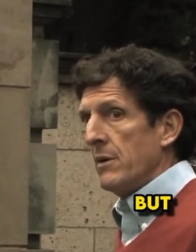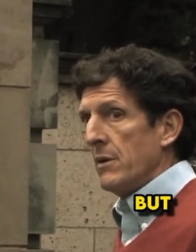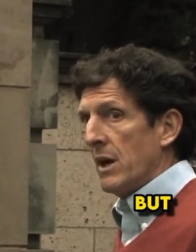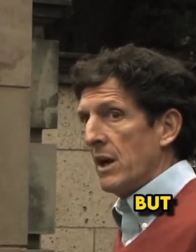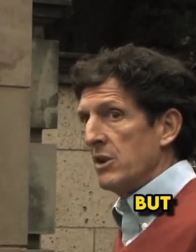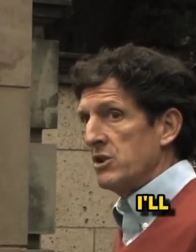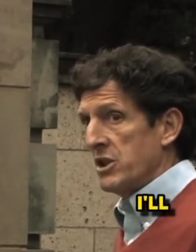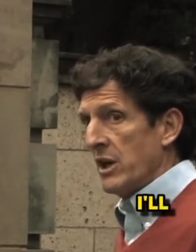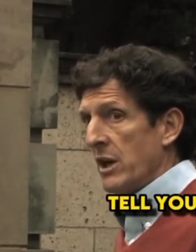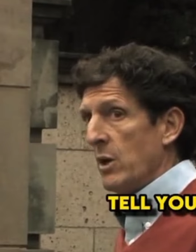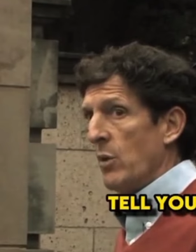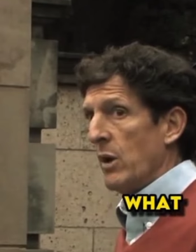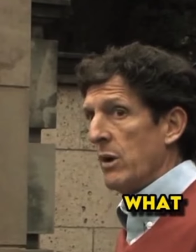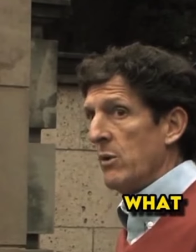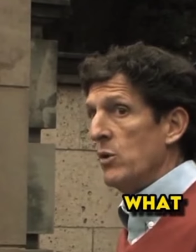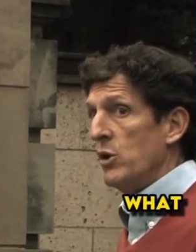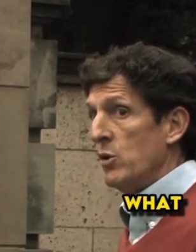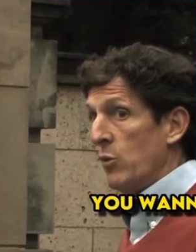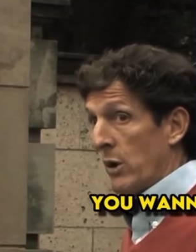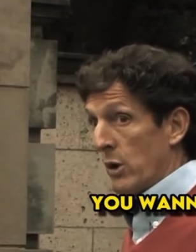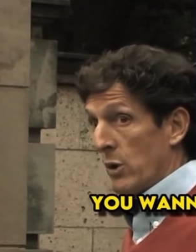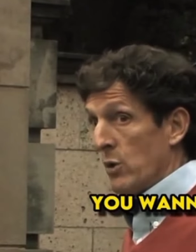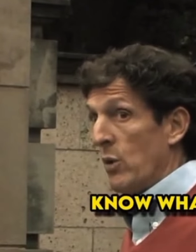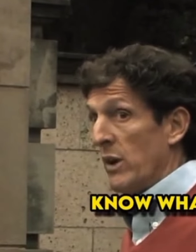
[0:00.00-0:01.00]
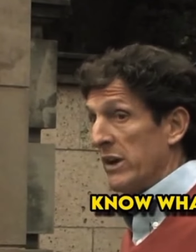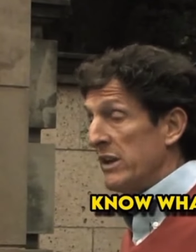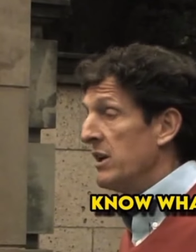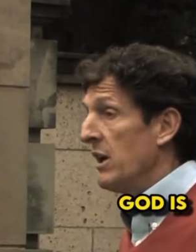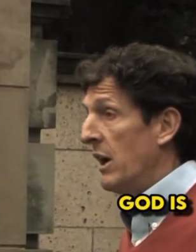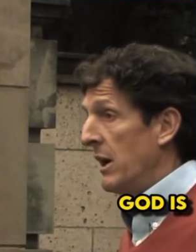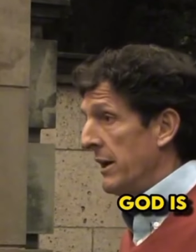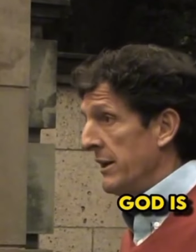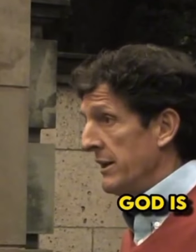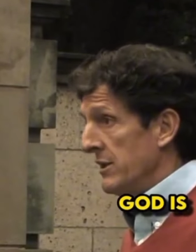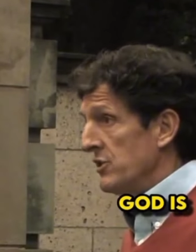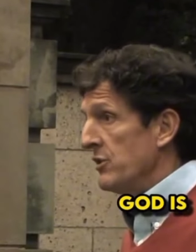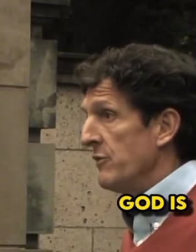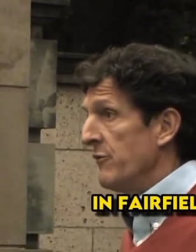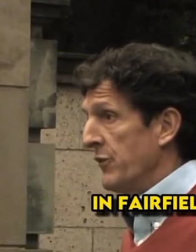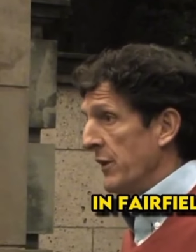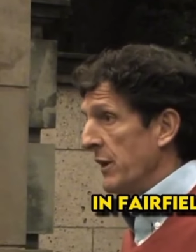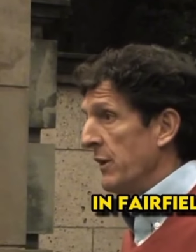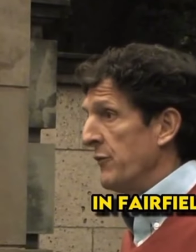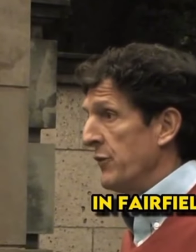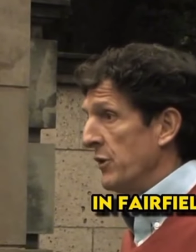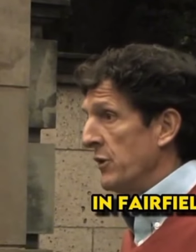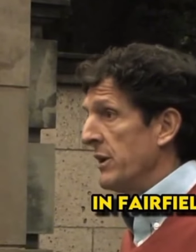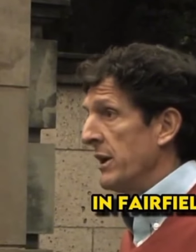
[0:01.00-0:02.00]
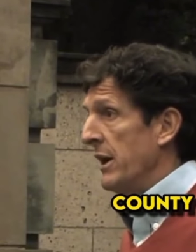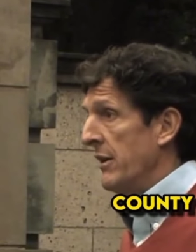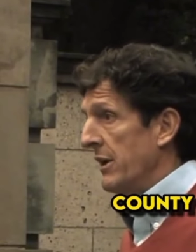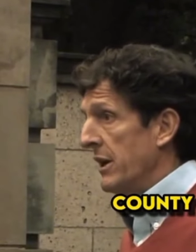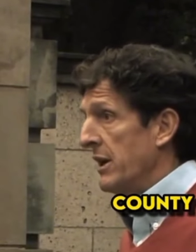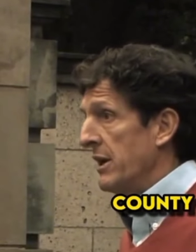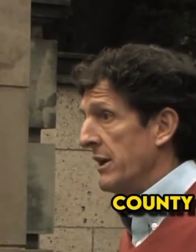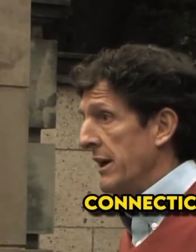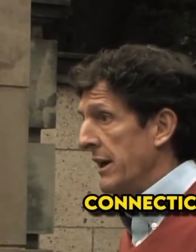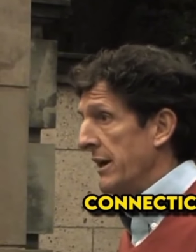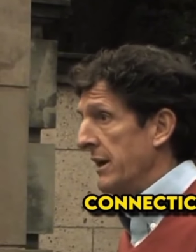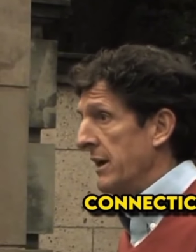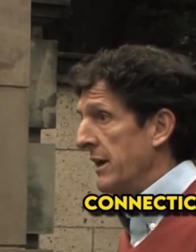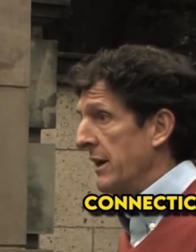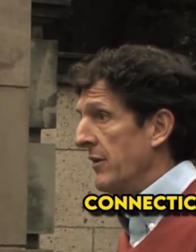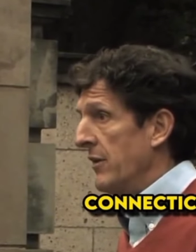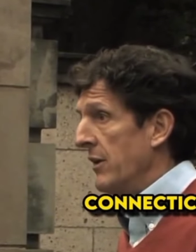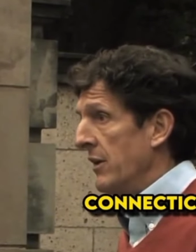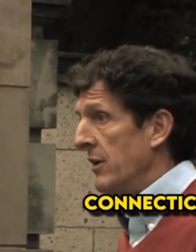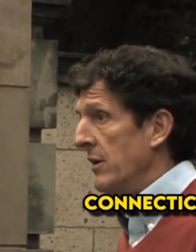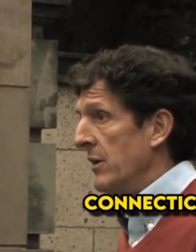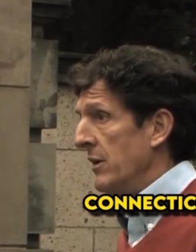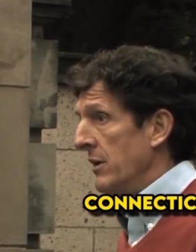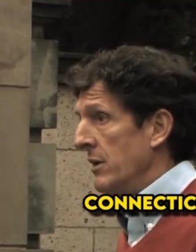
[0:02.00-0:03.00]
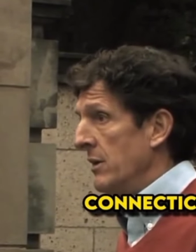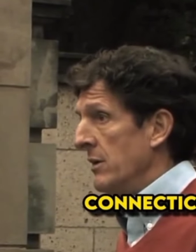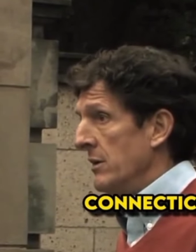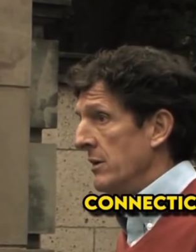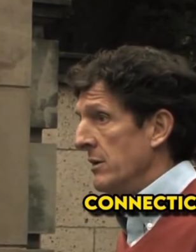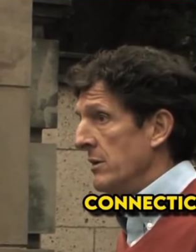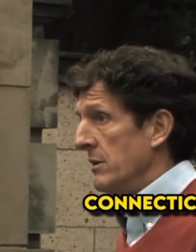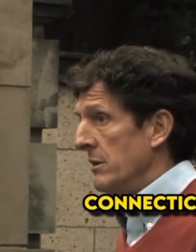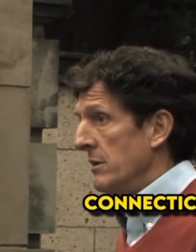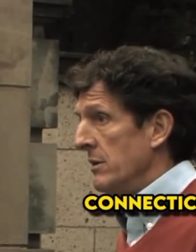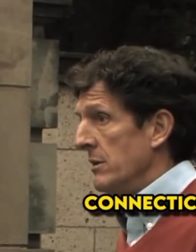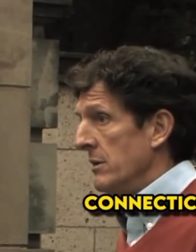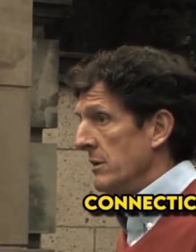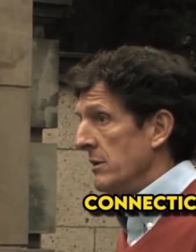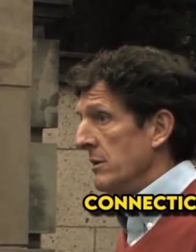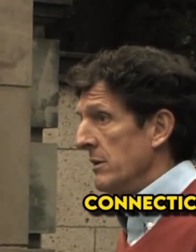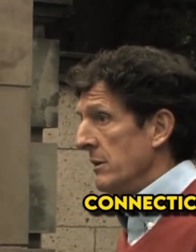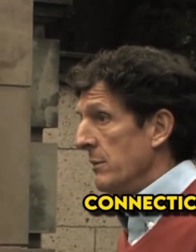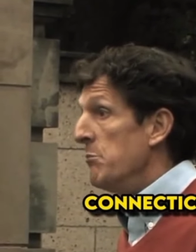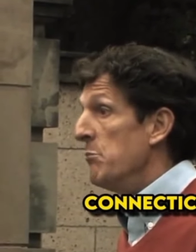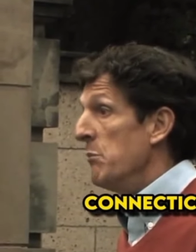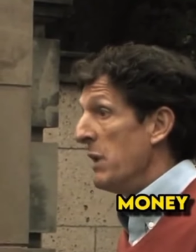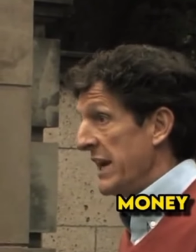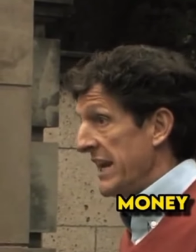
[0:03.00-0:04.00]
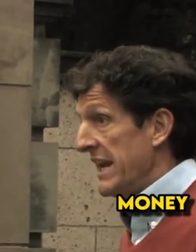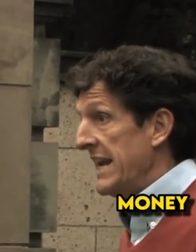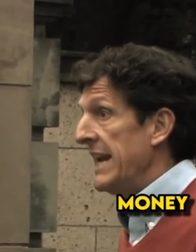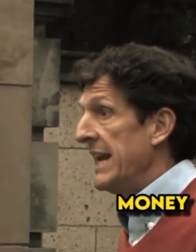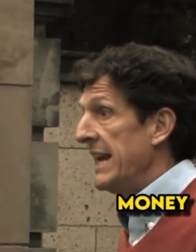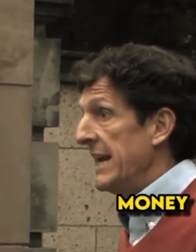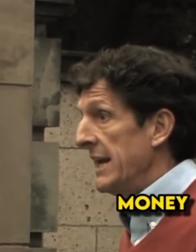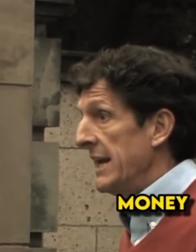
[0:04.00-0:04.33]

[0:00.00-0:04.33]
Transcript: I'll tell you what, you want to know what God is in Fairfield County, Connecticut? Money.